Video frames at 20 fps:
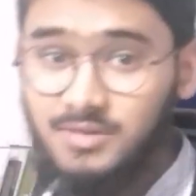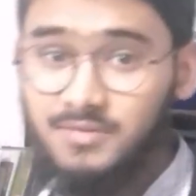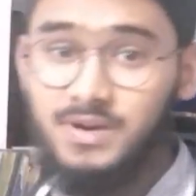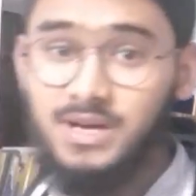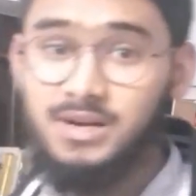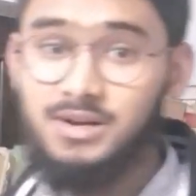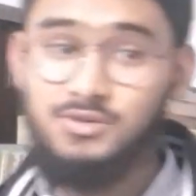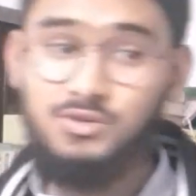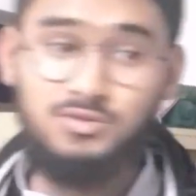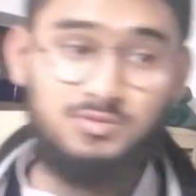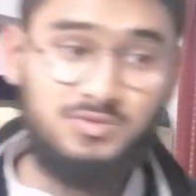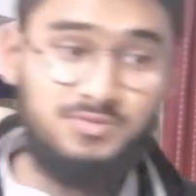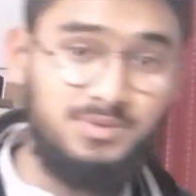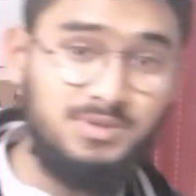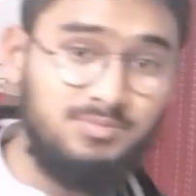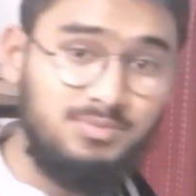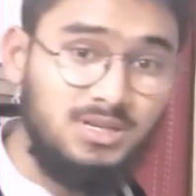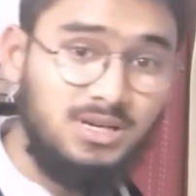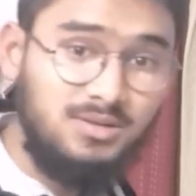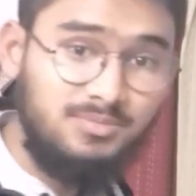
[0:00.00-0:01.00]
where a group of
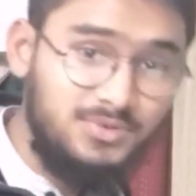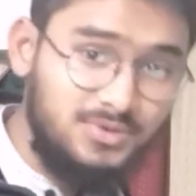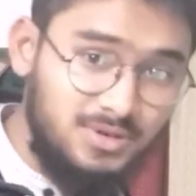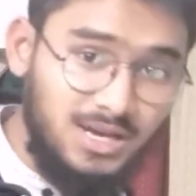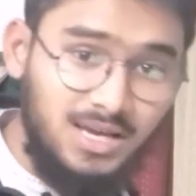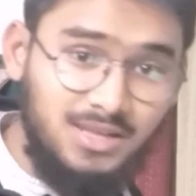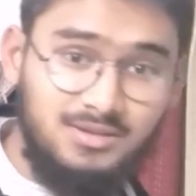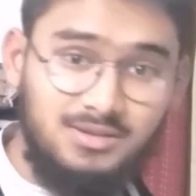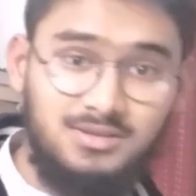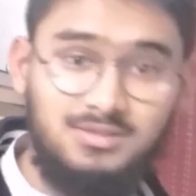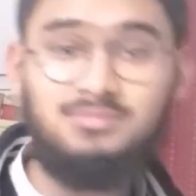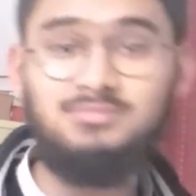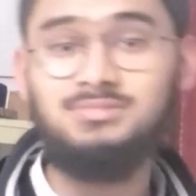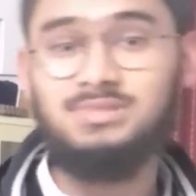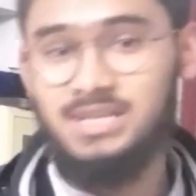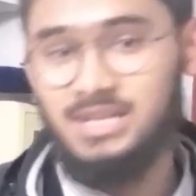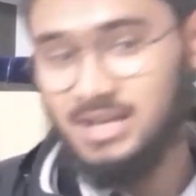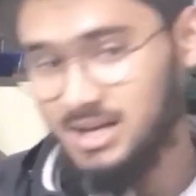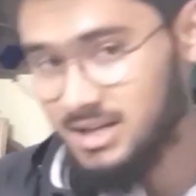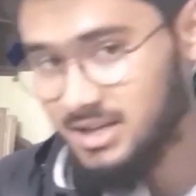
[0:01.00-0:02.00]
people come together
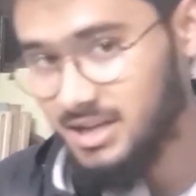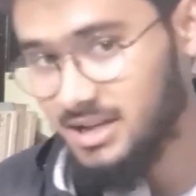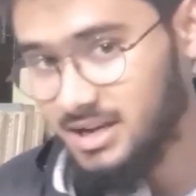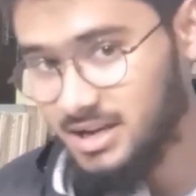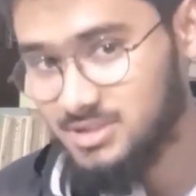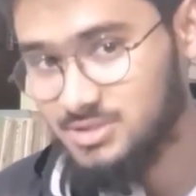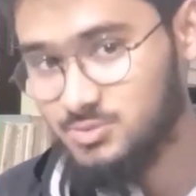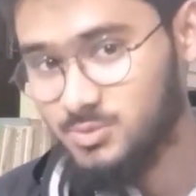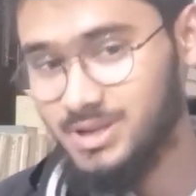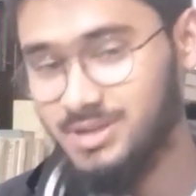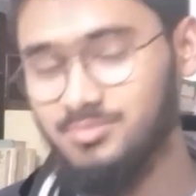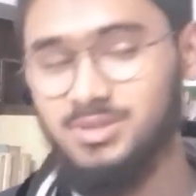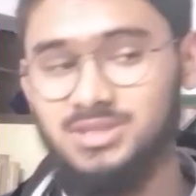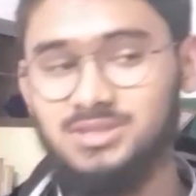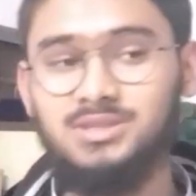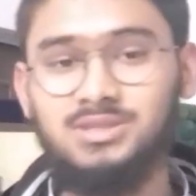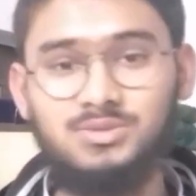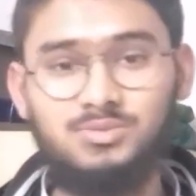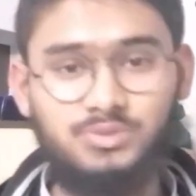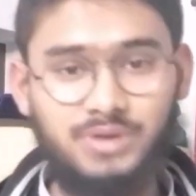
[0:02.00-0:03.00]
again in a joint
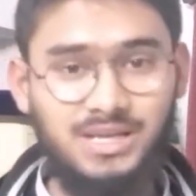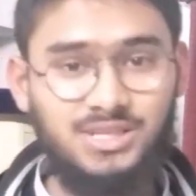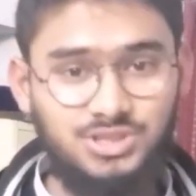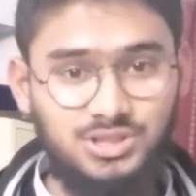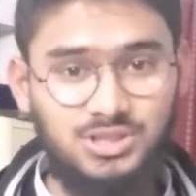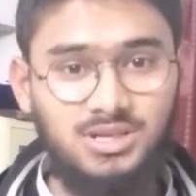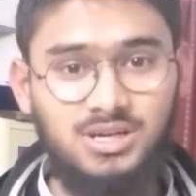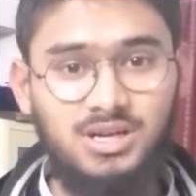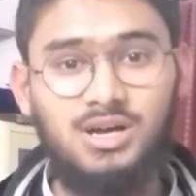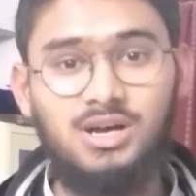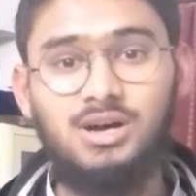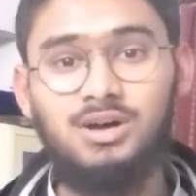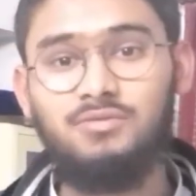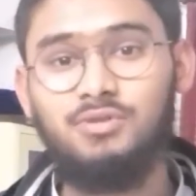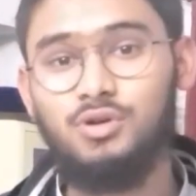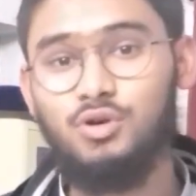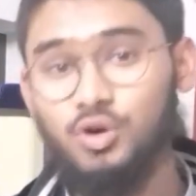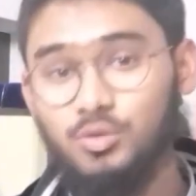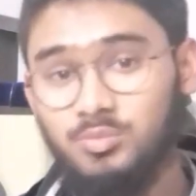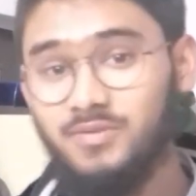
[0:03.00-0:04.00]
business venture
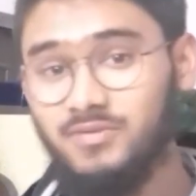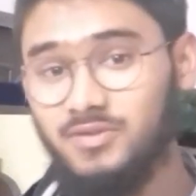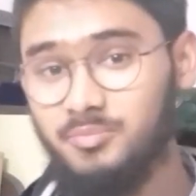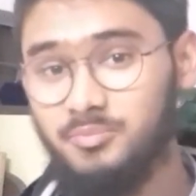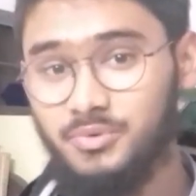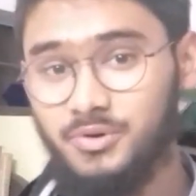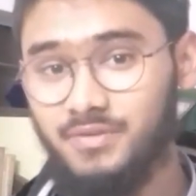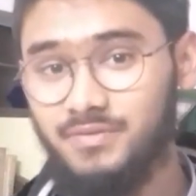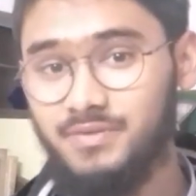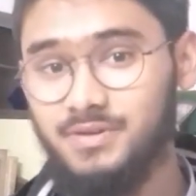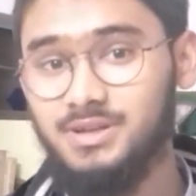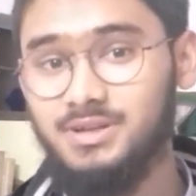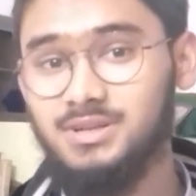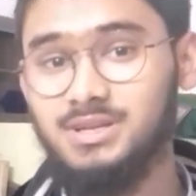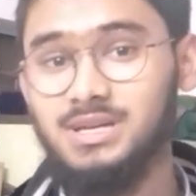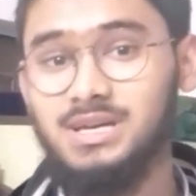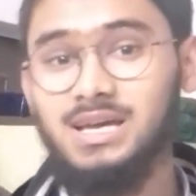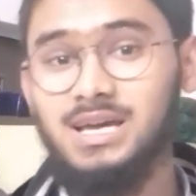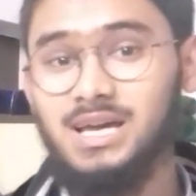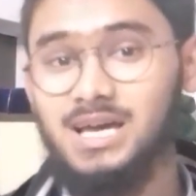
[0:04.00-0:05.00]
for hope of a profit,
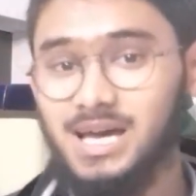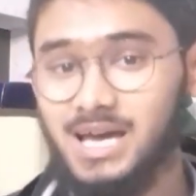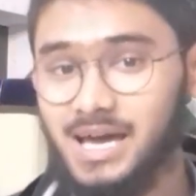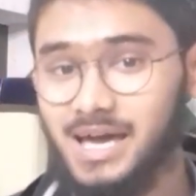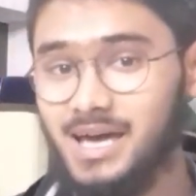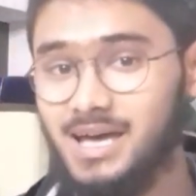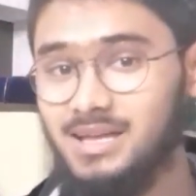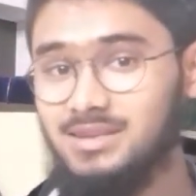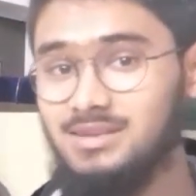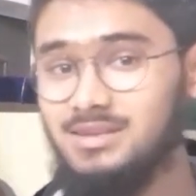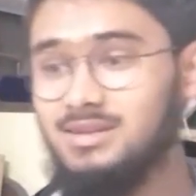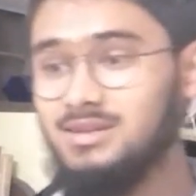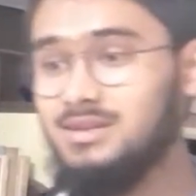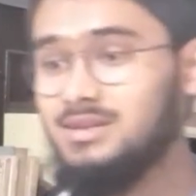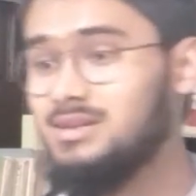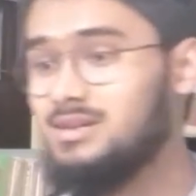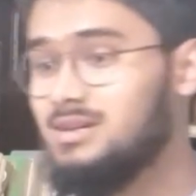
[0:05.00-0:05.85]
and